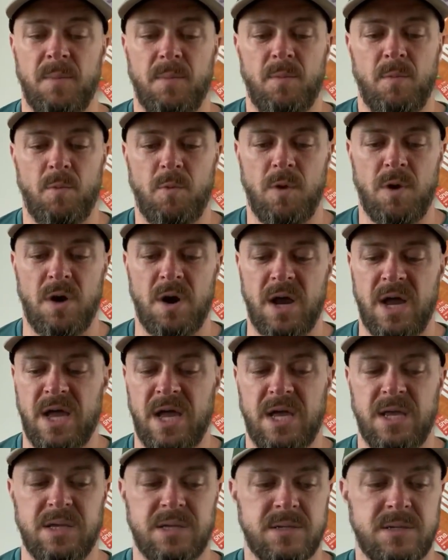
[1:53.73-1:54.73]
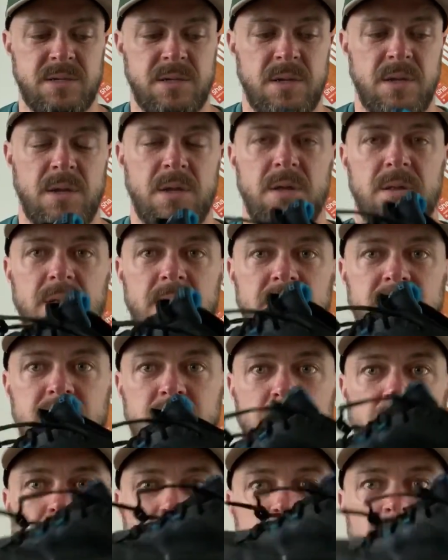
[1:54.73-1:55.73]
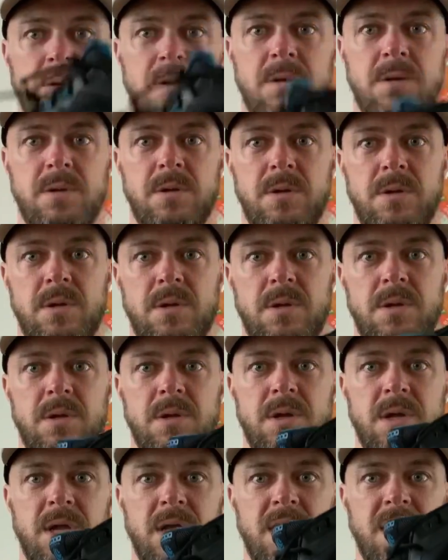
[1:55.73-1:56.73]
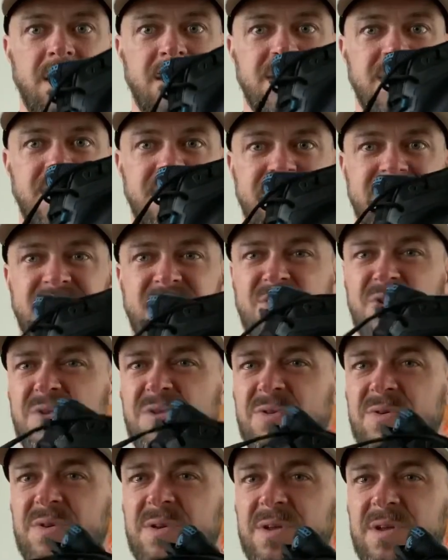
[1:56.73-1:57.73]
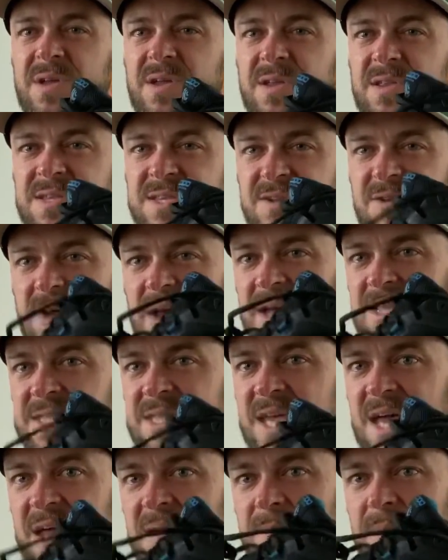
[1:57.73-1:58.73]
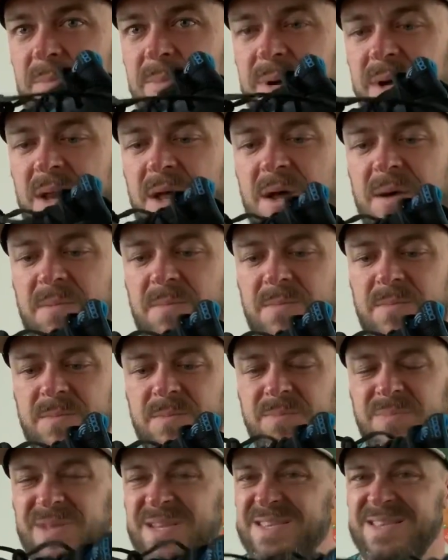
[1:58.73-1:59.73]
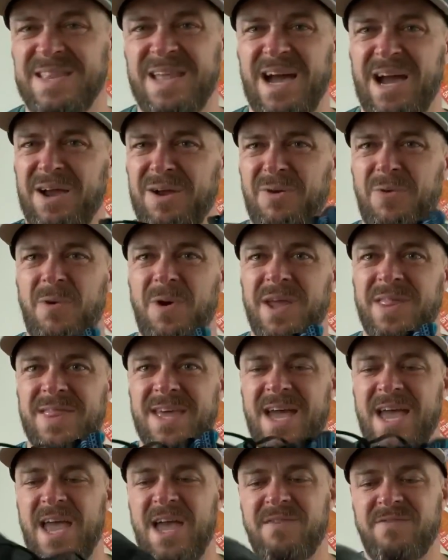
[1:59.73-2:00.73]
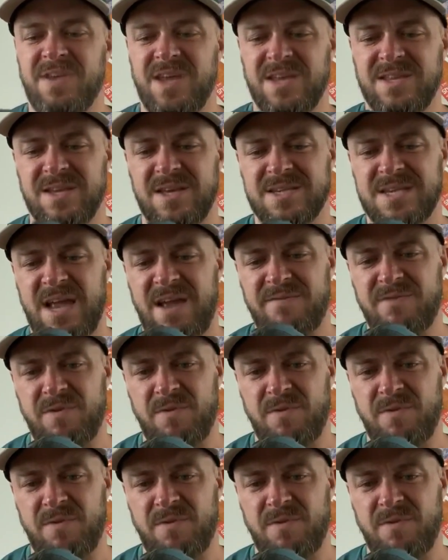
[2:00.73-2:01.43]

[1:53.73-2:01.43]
whereas this one, it still has that, but it's not quite that heavy. It does have the